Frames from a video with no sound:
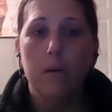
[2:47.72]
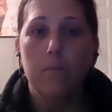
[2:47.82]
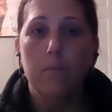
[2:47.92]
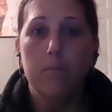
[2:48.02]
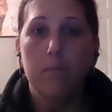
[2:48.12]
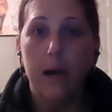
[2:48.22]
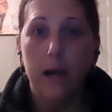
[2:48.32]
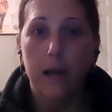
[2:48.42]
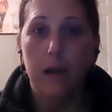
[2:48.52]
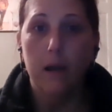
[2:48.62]

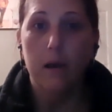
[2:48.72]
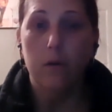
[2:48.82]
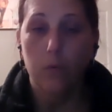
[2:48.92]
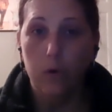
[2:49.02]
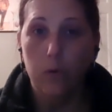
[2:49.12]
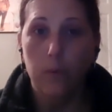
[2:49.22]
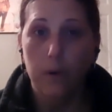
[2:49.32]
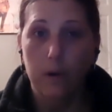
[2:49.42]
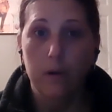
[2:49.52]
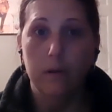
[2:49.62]
My group,
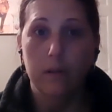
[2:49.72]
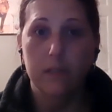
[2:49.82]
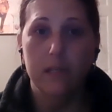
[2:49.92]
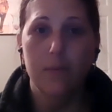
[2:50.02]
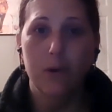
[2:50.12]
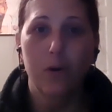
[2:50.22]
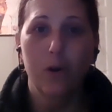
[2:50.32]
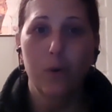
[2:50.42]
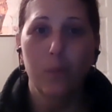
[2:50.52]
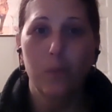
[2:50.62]
the Tieben
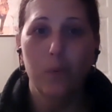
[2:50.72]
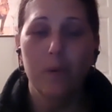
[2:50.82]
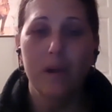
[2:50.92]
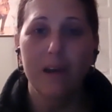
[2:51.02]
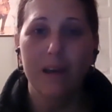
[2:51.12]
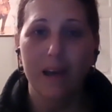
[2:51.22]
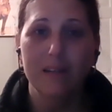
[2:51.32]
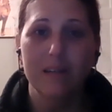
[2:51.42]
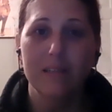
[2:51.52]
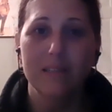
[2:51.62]
group, will be
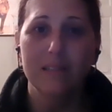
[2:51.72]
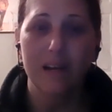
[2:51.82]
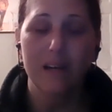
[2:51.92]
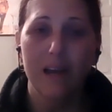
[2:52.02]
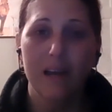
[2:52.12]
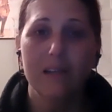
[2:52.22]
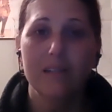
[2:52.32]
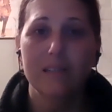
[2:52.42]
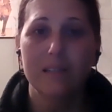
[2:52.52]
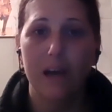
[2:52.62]
again Sunday
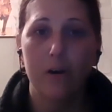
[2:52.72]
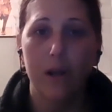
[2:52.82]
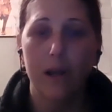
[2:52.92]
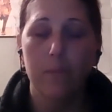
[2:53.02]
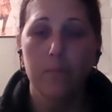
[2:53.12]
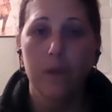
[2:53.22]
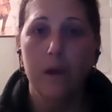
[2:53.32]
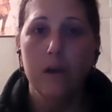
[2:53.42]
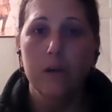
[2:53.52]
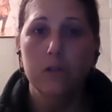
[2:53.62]
to Saturday.
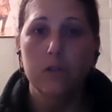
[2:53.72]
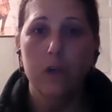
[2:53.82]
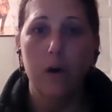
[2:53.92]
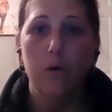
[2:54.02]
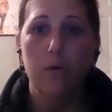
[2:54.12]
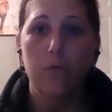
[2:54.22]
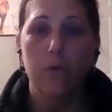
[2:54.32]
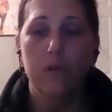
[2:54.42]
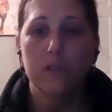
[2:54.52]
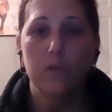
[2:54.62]
So
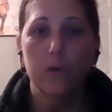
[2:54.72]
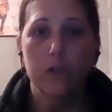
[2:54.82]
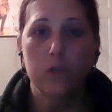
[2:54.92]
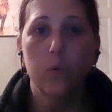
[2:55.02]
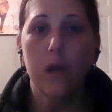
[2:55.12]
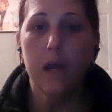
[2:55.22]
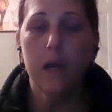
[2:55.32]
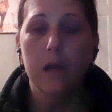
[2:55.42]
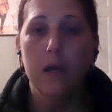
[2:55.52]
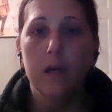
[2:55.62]
for this first week,
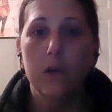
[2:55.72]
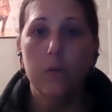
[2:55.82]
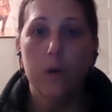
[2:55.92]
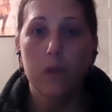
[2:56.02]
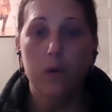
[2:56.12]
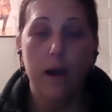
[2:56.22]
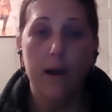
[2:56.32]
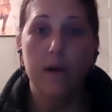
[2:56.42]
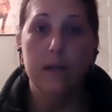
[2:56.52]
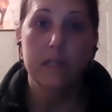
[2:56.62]
you will either
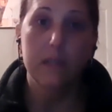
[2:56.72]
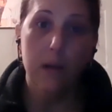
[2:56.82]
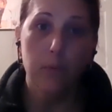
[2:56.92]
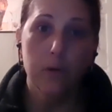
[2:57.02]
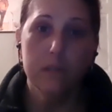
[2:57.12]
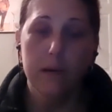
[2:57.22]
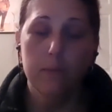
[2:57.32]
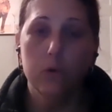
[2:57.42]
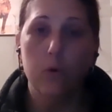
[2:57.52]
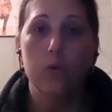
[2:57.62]
have I did not
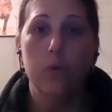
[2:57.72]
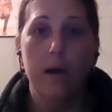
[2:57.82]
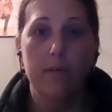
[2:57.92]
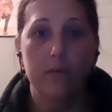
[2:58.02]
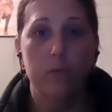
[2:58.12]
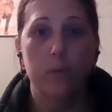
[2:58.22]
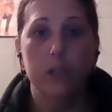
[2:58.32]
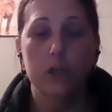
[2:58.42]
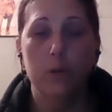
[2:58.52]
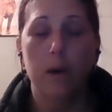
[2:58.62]
precept or you will have
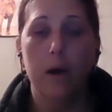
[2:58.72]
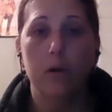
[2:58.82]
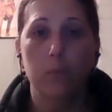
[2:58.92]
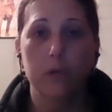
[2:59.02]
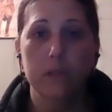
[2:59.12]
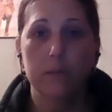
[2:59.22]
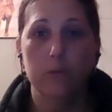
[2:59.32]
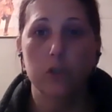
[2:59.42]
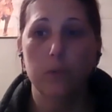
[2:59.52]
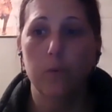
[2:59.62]
information about your
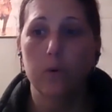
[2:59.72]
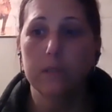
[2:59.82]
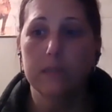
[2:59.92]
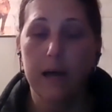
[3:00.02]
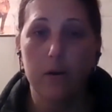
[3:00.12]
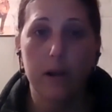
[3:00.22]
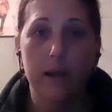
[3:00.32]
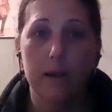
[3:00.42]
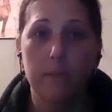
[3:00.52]
preceptorship on Saturday.